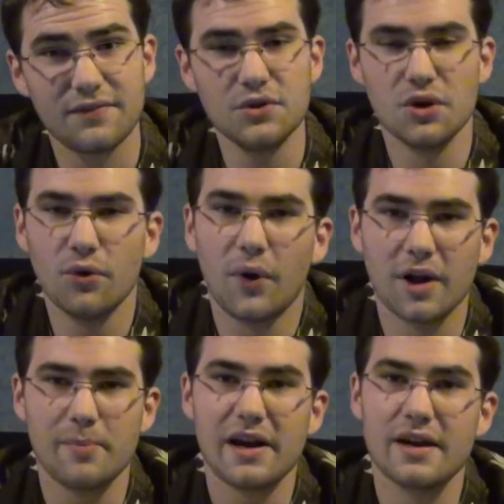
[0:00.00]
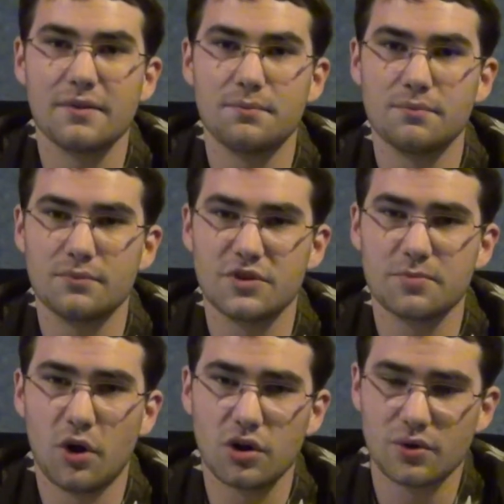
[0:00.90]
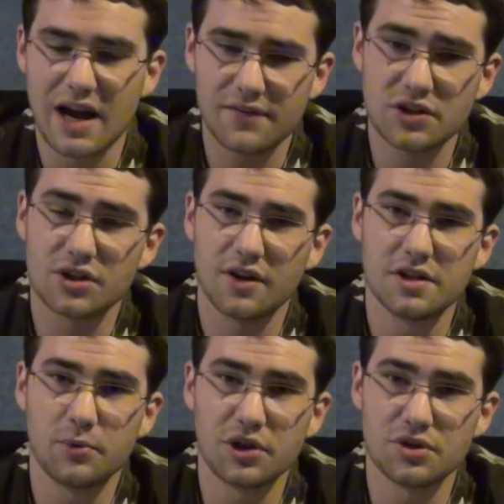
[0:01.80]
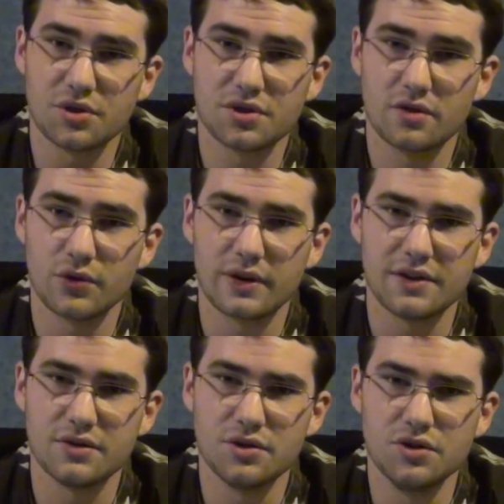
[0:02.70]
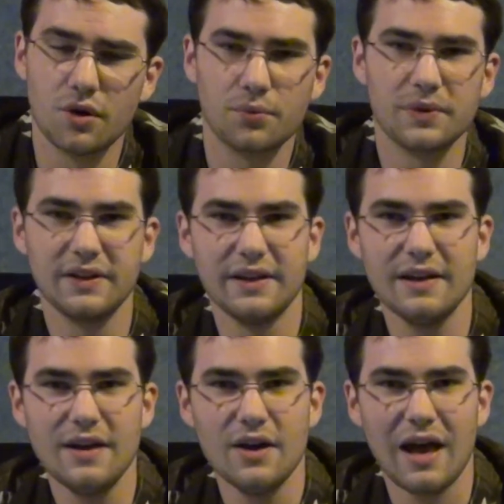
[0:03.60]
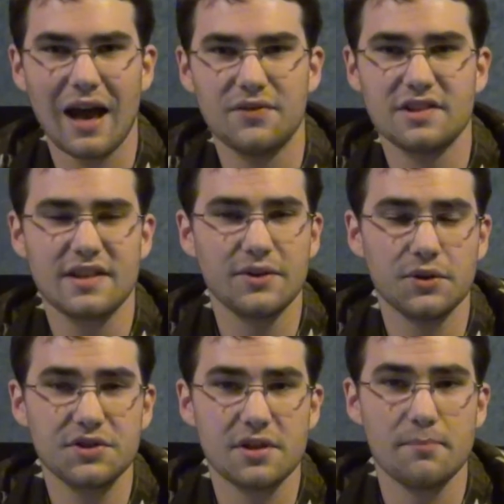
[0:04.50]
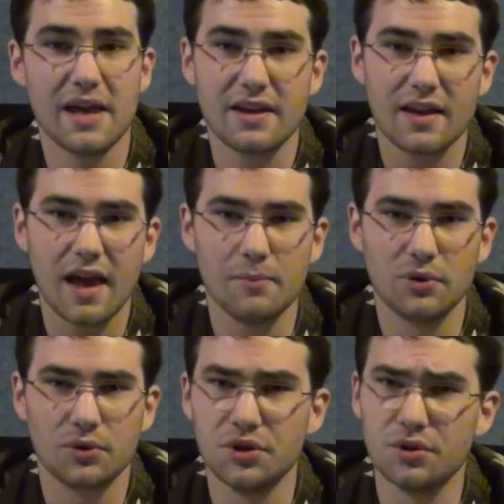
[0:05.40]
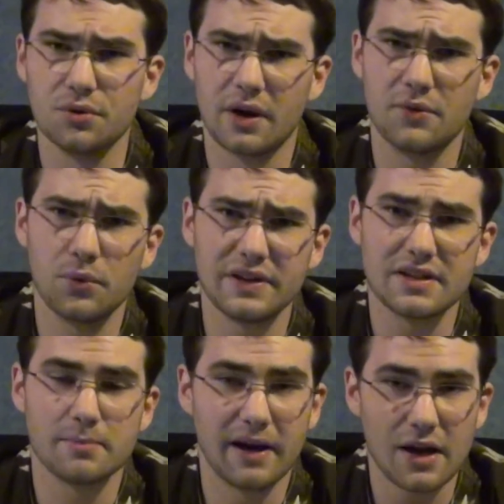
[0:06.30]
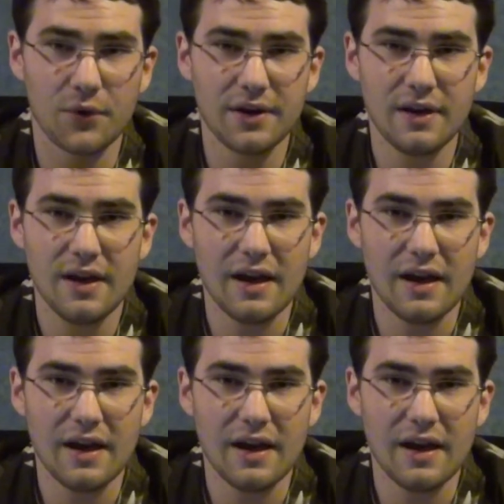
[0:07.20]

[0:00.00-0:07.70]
if you don't want to buy a small graphics card to put in your server and you don't really have the skills to make a cable or you're unwilling to buy one,